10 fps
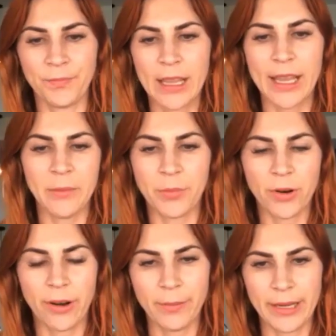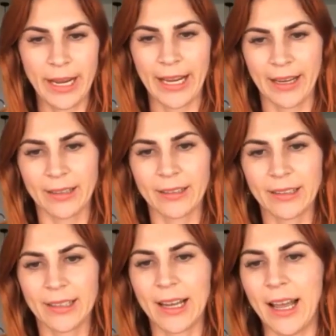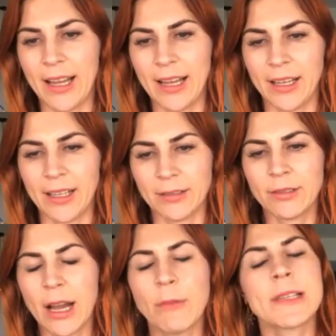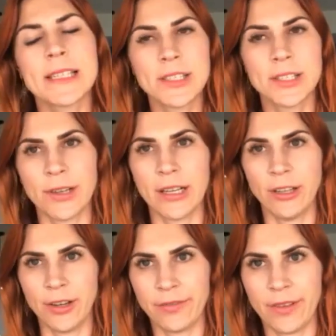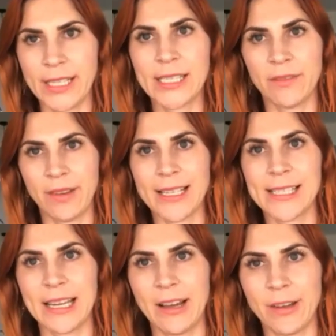in property, I wasn't doing a lot of face-to-face stuff.